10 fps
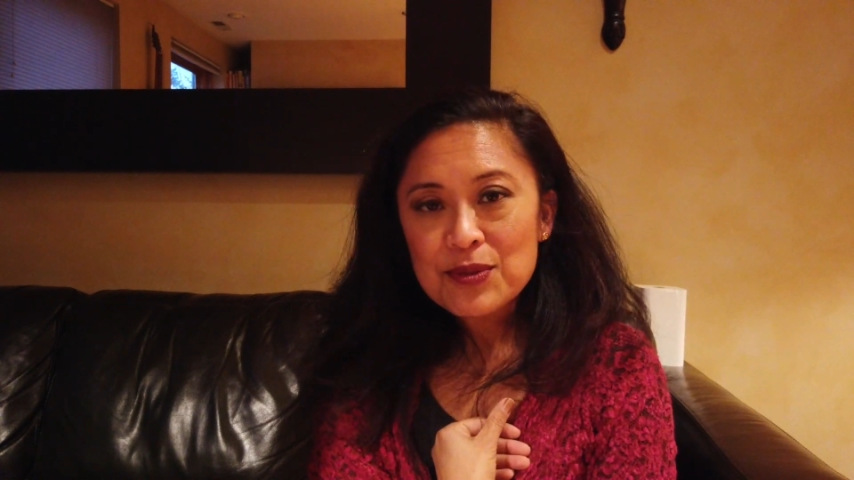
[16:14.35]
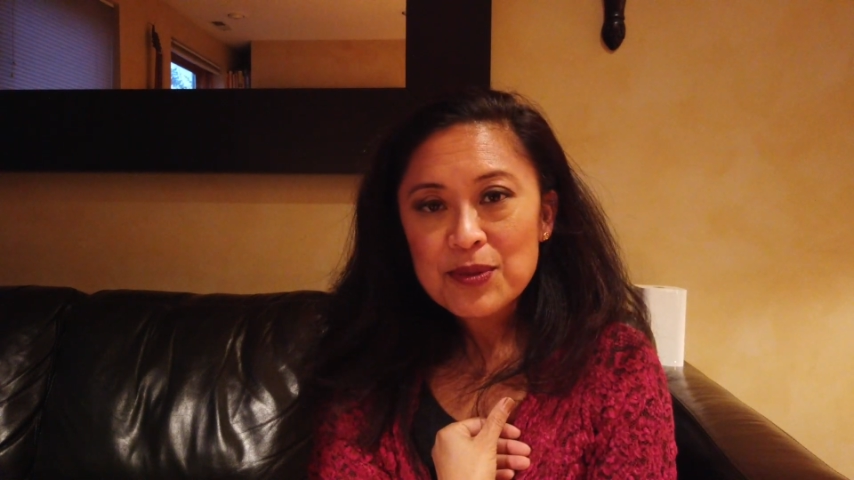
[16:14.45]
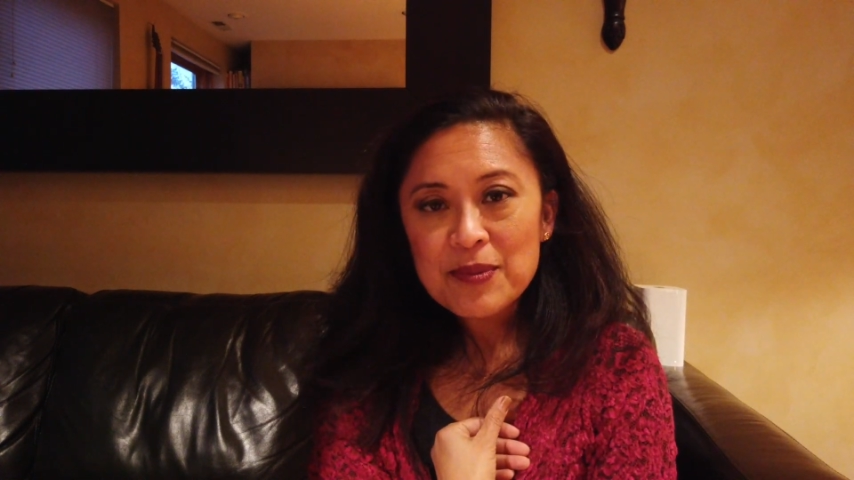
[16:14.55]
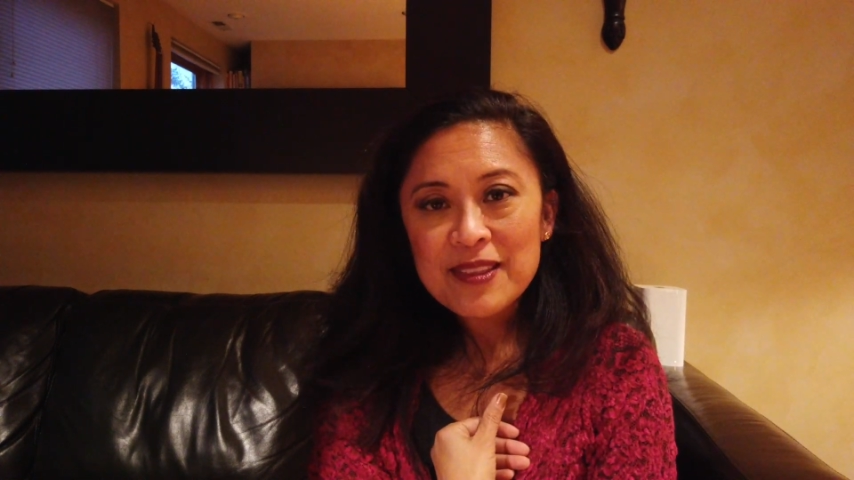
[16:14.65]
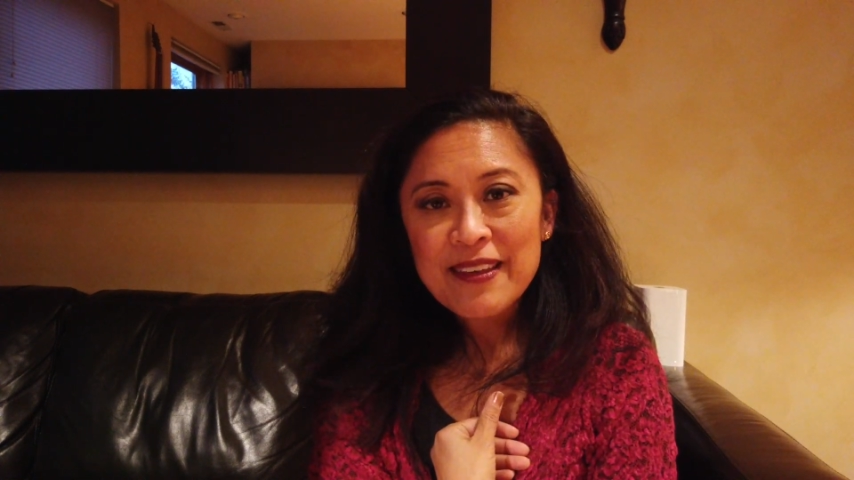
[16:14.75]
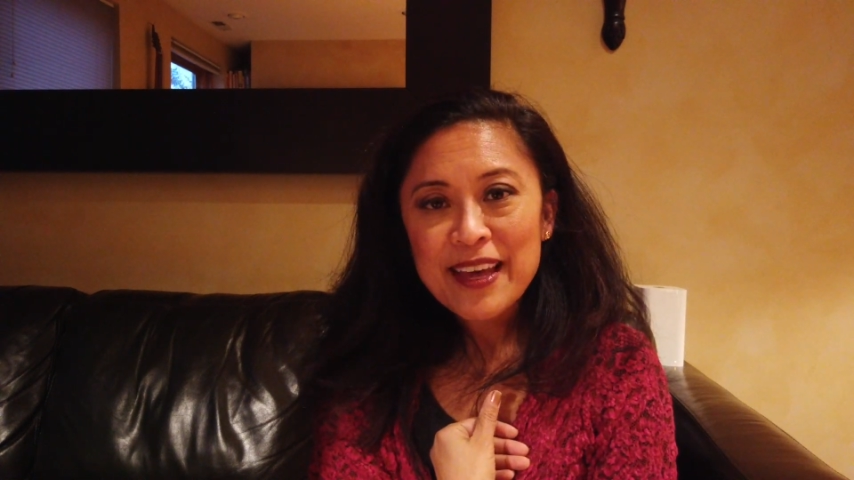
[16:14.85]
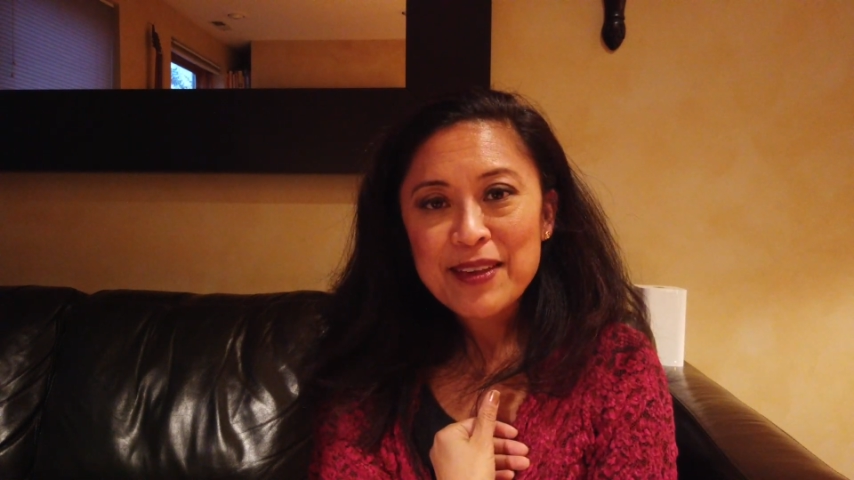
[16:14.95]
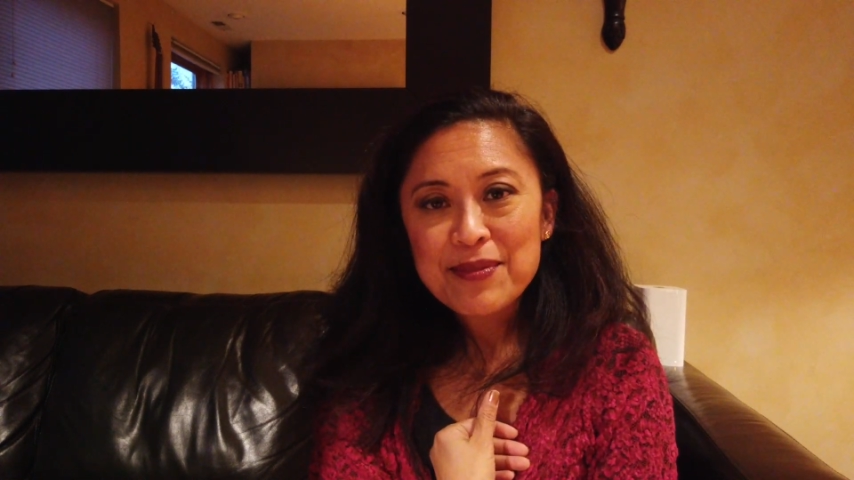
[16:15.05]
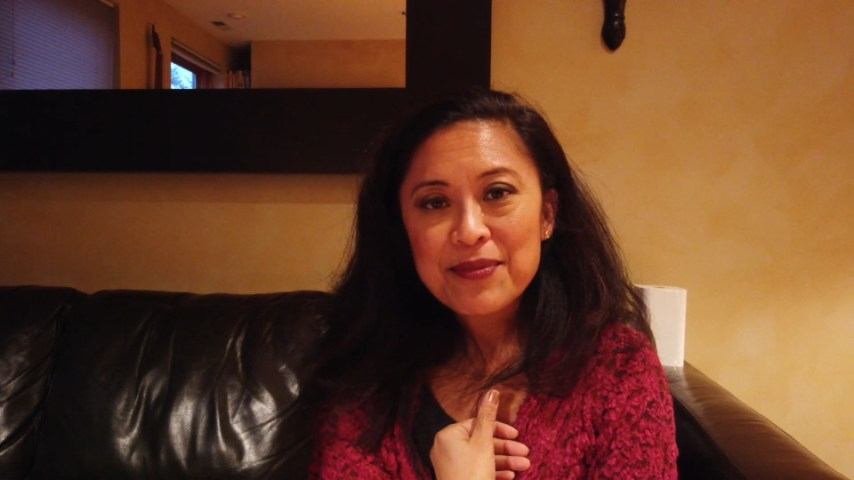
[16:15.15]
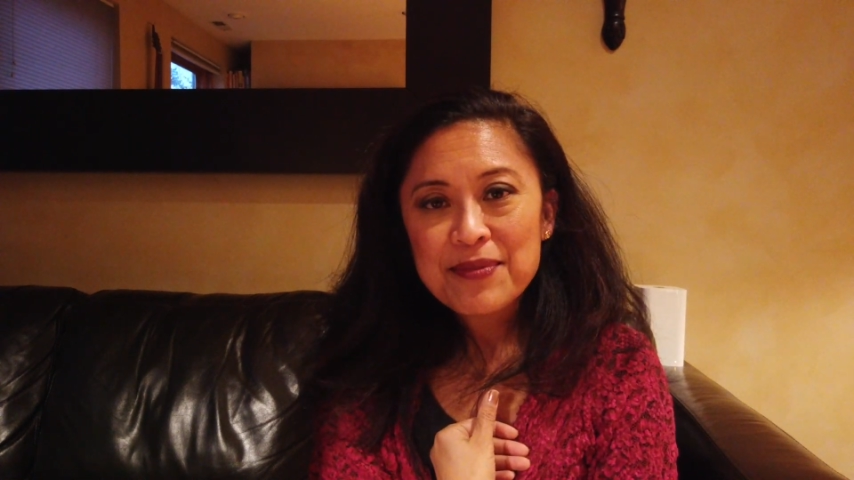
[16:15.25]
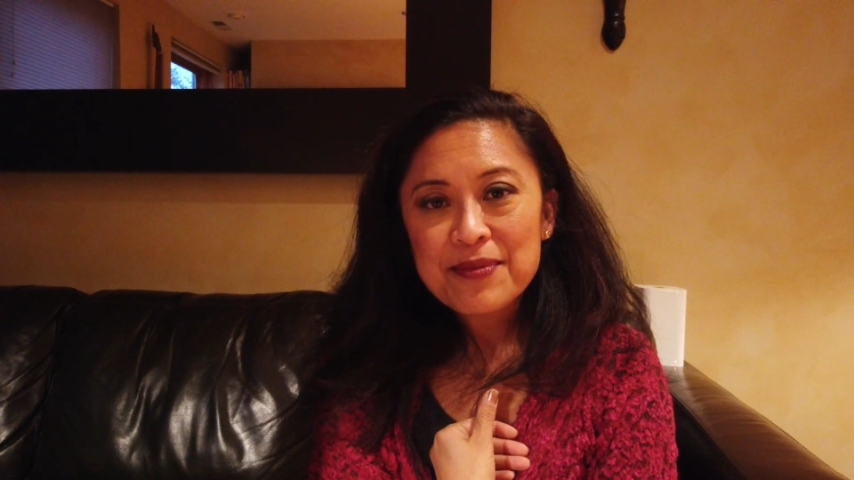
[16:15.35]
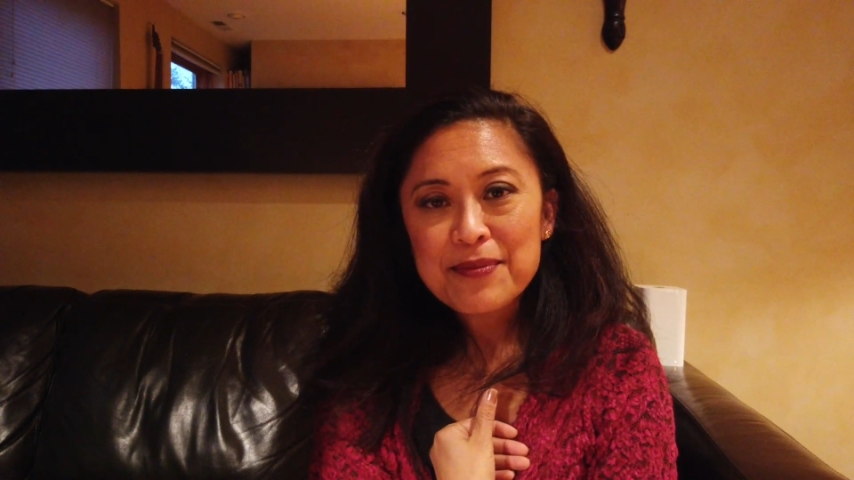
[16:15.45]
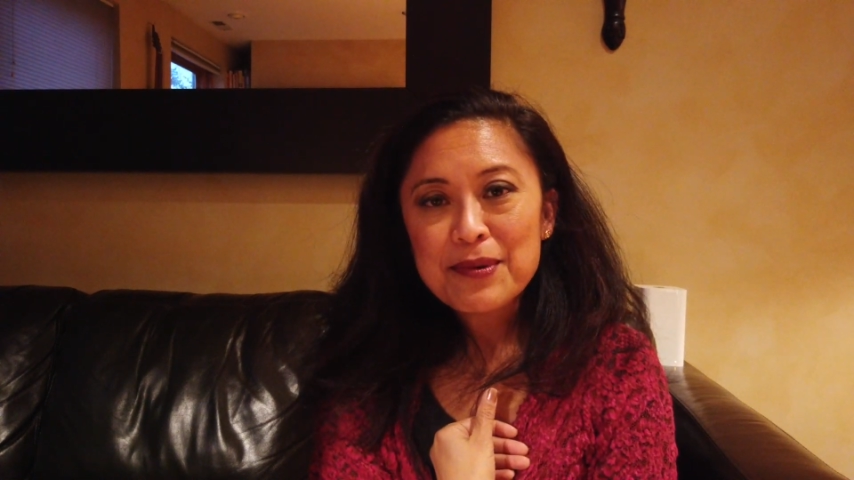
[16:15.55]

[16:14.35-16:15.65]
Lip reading: illumined life?